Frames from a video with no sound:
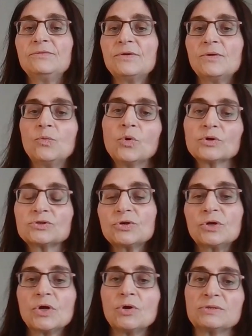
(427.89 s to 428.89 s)
The
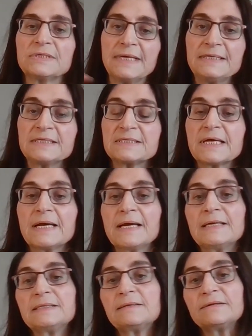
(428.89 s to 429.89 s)
water goes
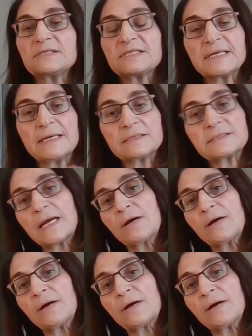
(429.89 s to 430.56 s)
inside the cells,